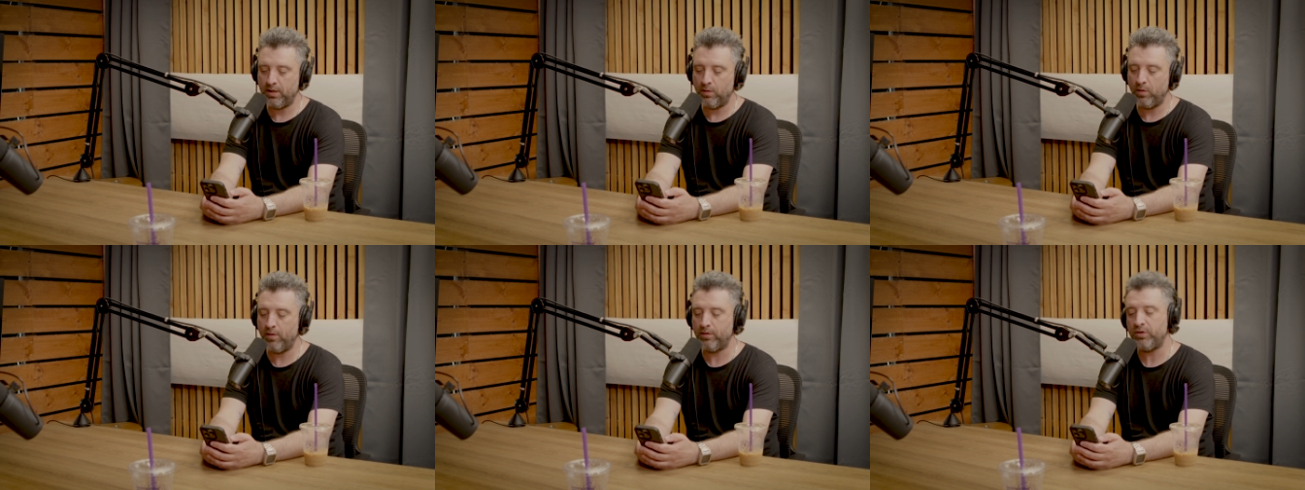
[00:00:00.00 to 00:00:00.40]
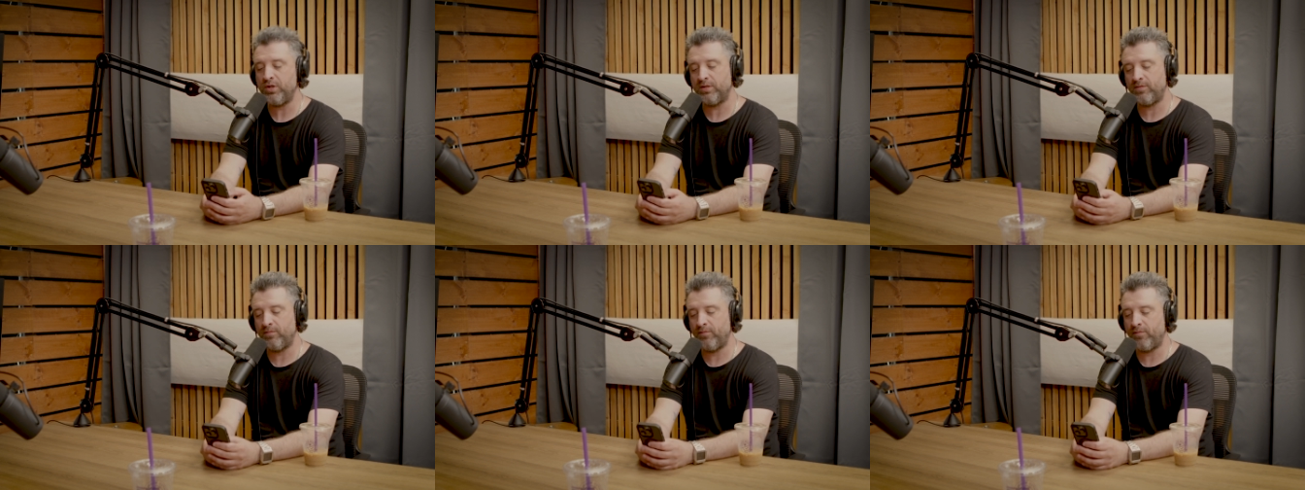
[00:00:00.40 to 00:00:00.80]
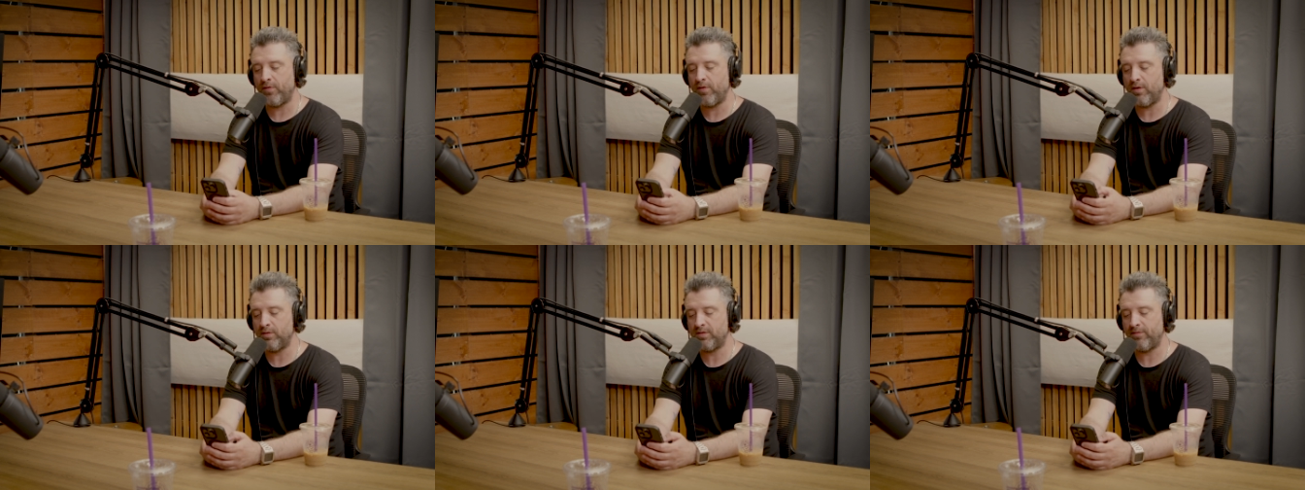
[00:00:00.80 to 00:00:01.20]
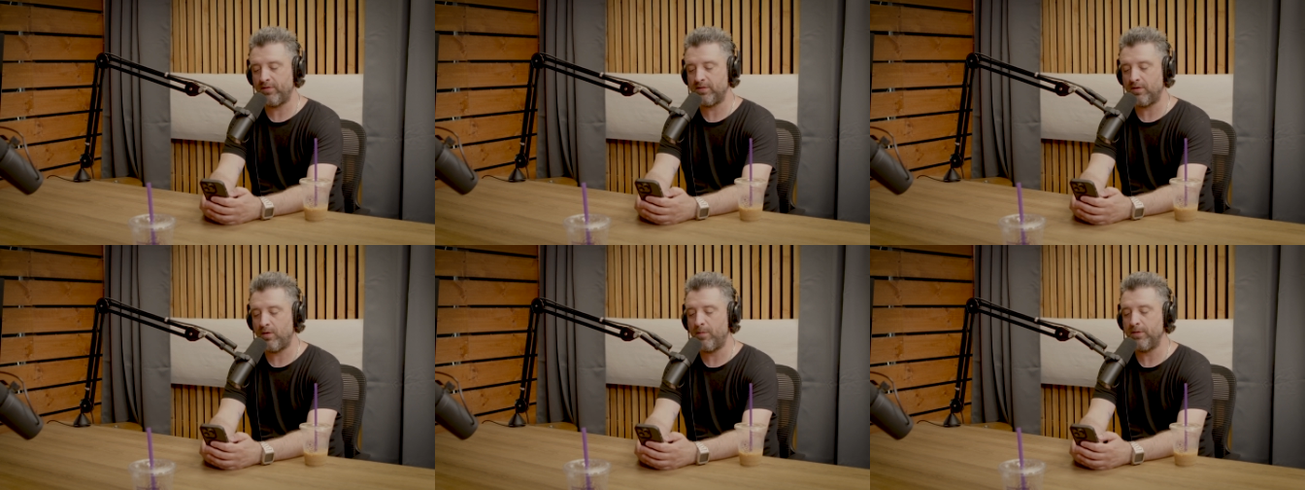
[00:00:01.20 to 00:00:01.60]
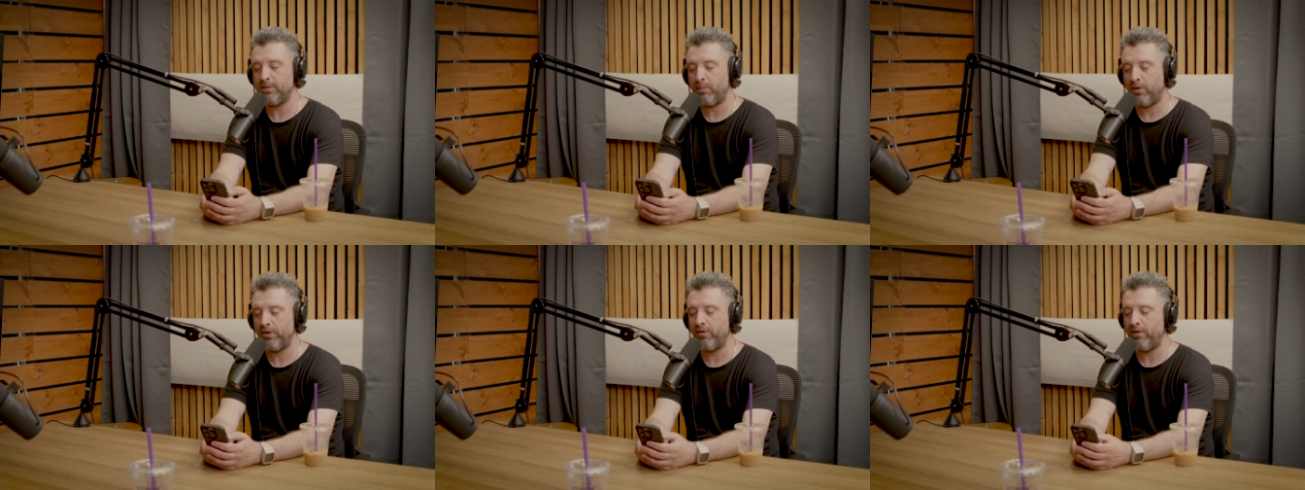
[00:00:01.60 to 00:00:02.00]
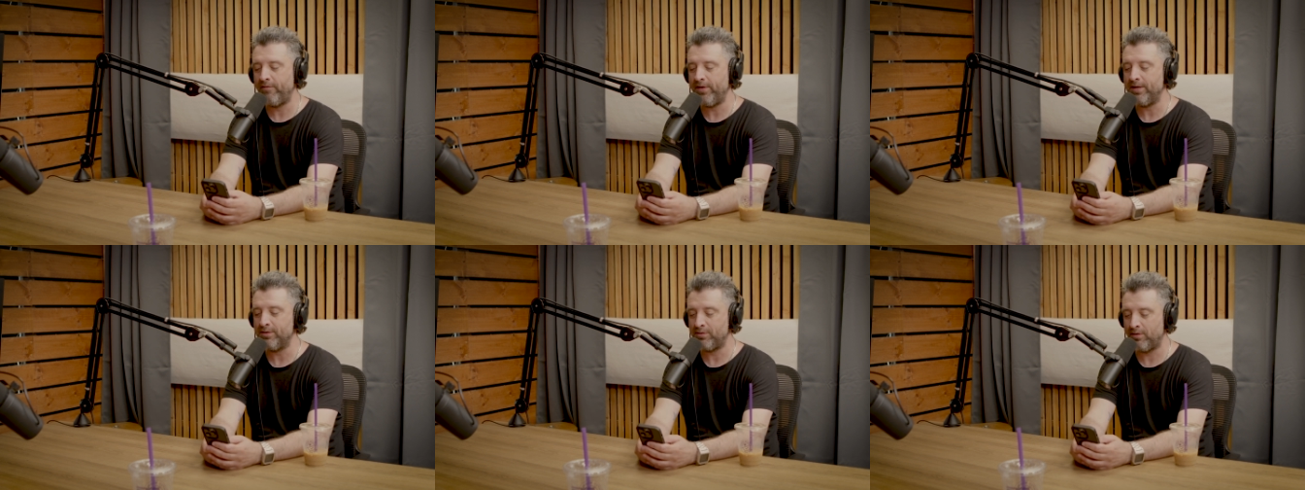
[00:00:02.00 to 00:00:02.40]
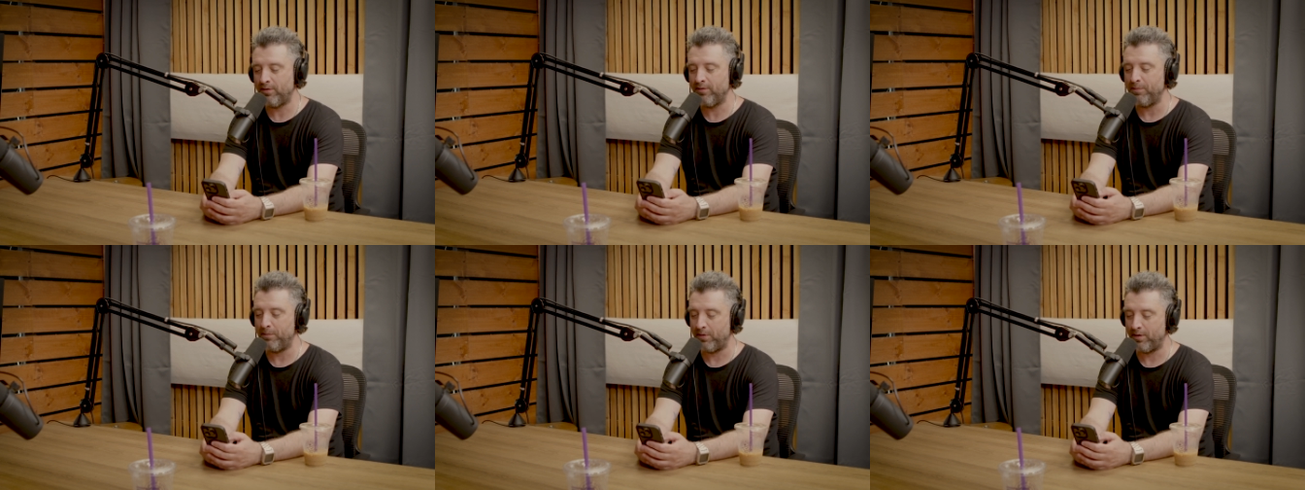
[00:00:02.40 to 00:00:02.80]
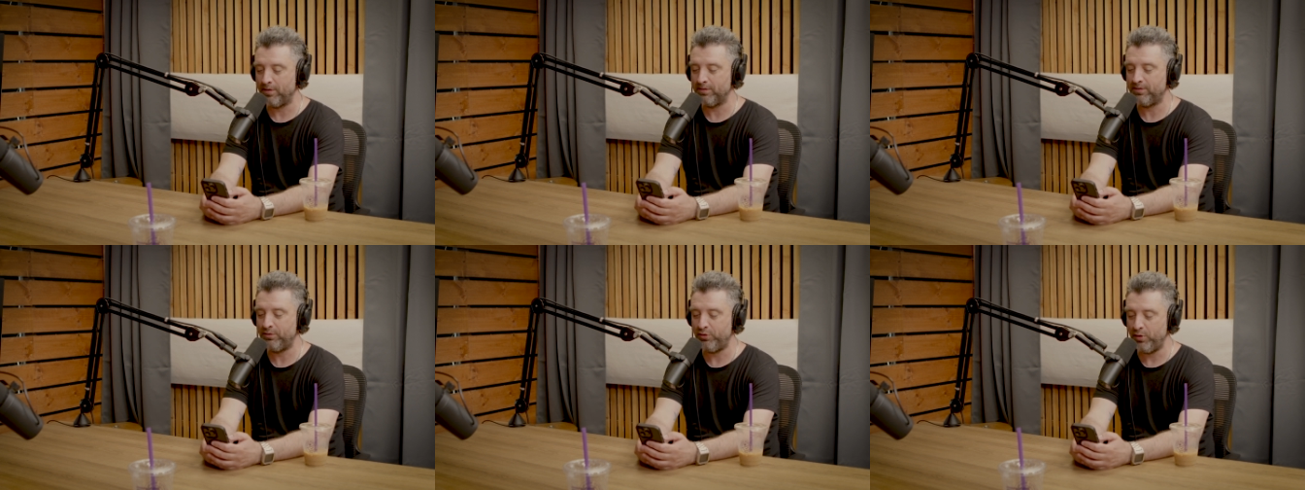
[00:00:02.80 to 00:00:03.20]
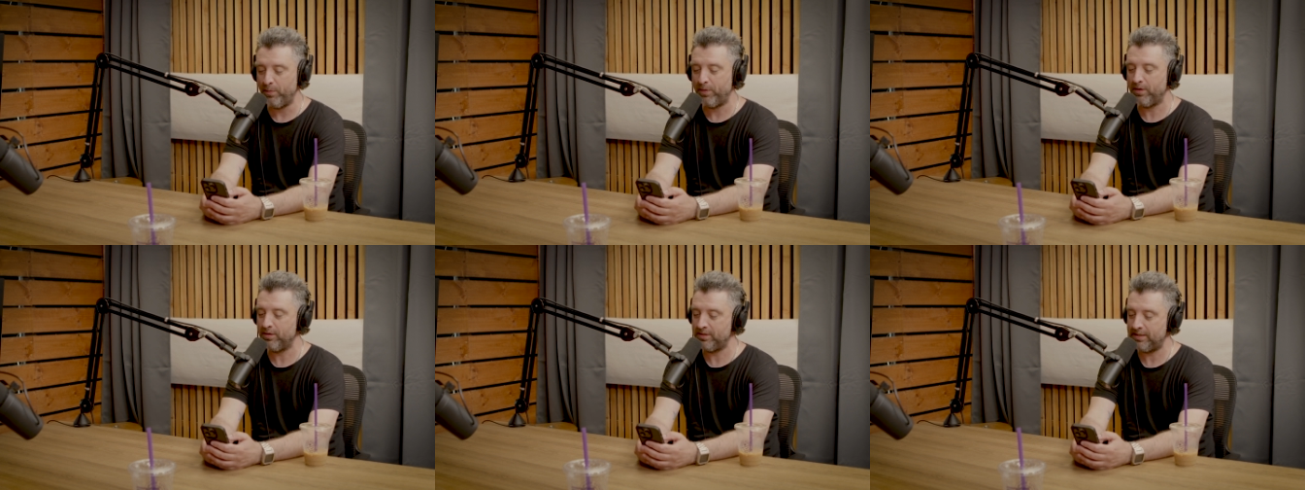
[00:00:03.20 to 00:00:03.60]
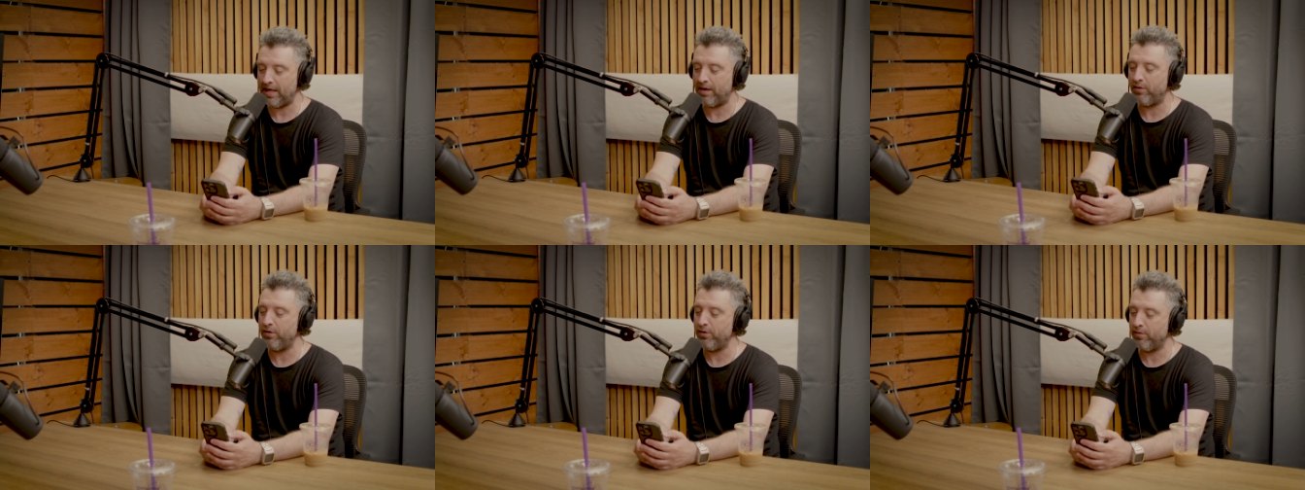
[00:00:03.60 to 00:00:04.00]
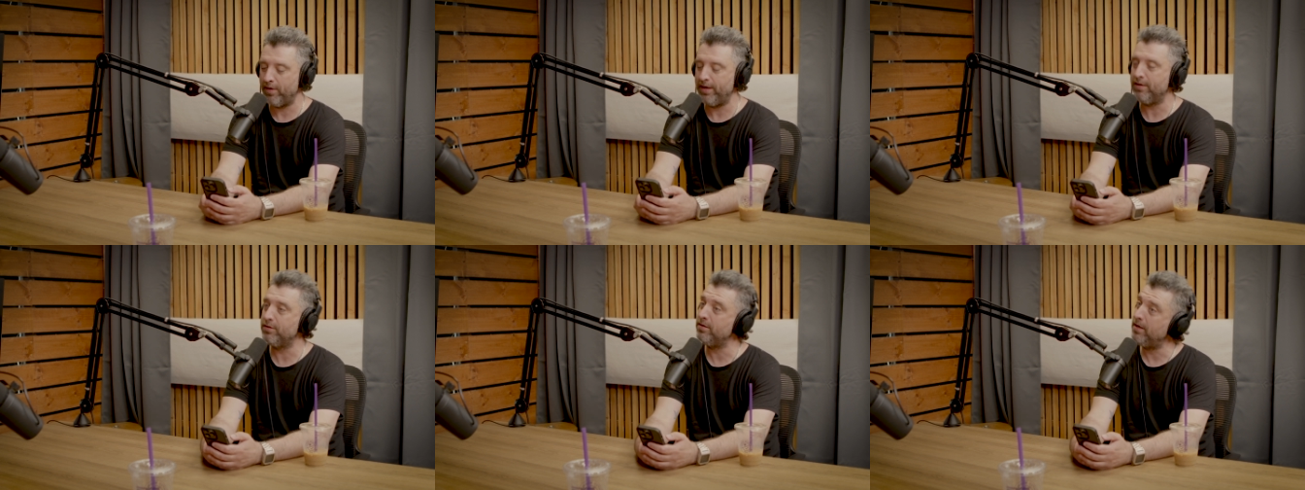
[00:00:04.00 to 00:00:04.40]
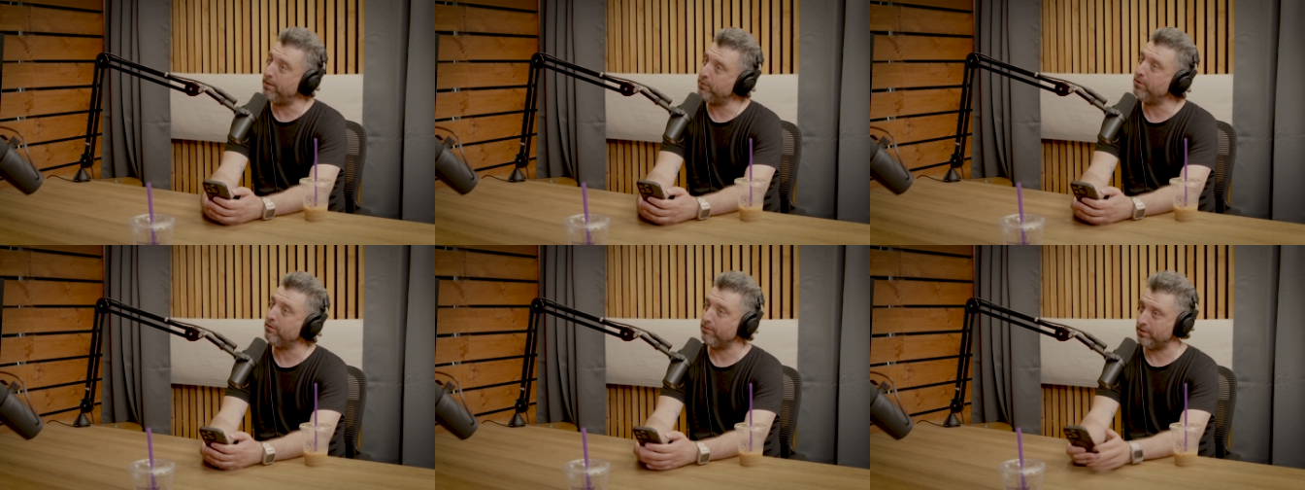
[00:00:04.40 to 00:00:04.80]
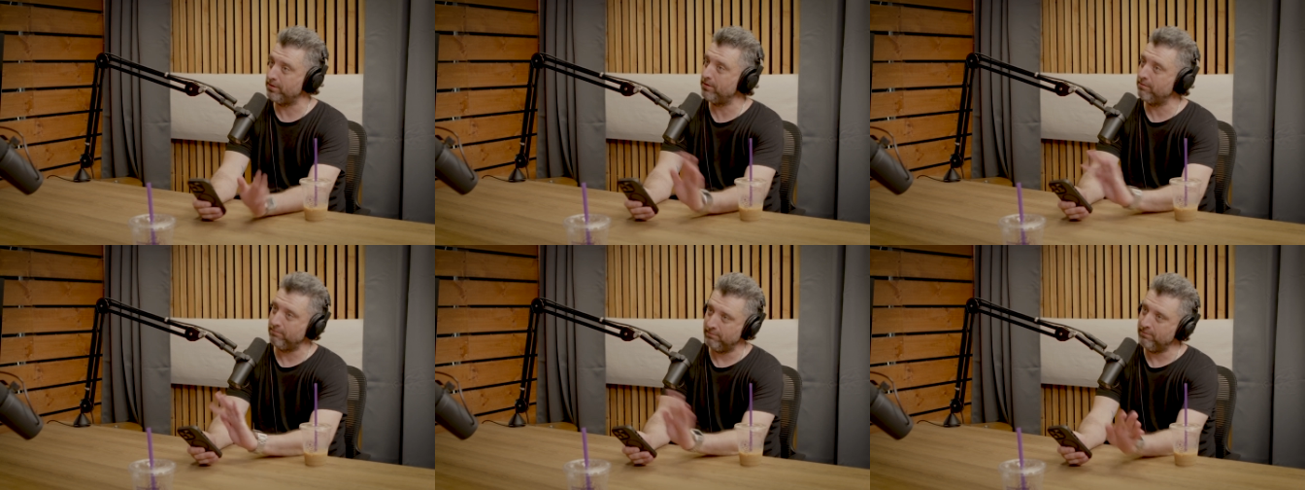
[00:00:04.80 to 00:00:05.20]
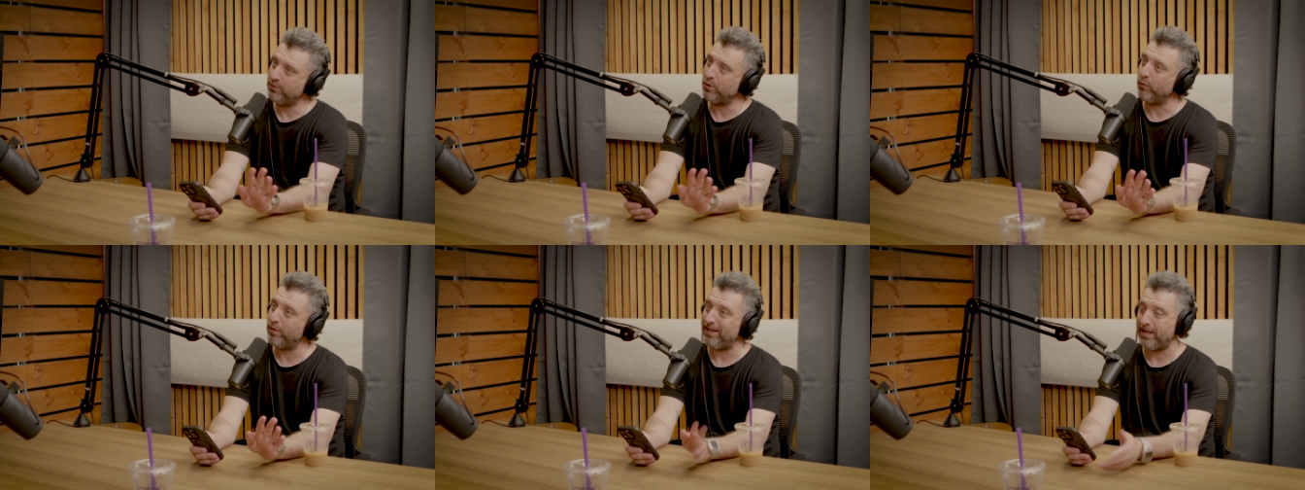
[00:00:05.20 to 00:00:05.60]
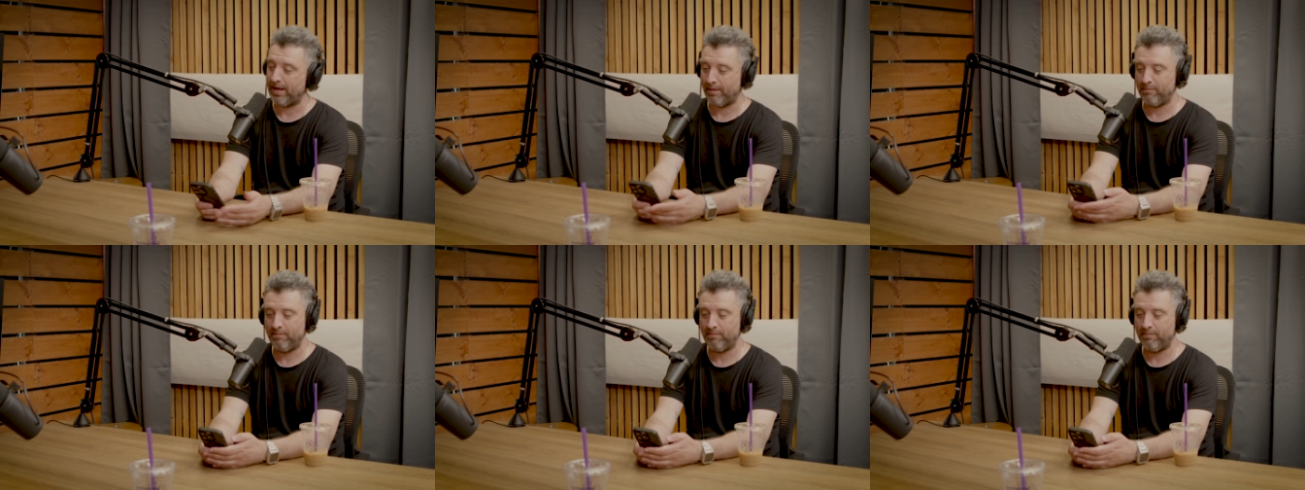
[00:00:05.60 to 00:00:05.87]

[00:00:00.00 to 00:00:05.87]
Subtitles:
Well, just for those of us at home, it's Mercury, Venus, Earth, Mars, Jupiter, Saturn, Uranus, Neptune, just to recap.